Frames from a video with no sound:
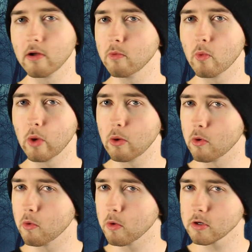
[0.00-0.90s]
and then we
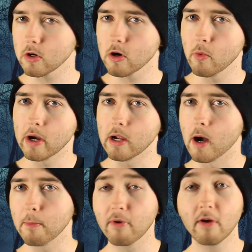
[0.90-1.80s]
will work our way
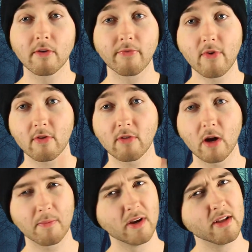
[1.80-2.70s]
up. First
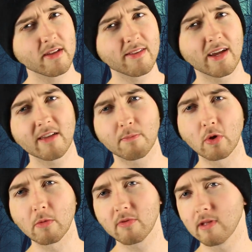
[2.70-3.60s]
up, this has
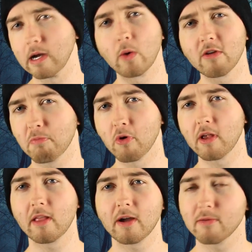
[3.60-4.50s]
boobs. I always
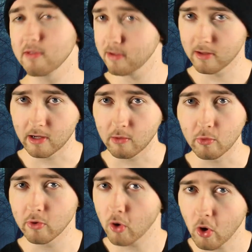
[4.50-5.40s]
point it out, and I
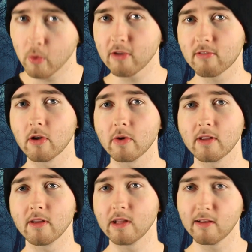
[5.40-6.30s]
will always do
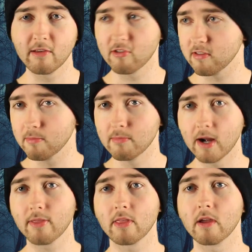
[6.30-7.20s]
it. It's just
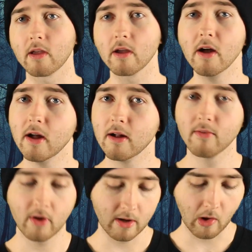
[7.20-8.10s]
my thing.
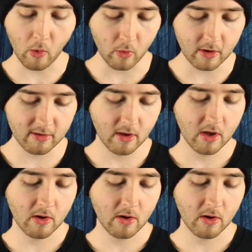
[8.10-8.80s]
I always,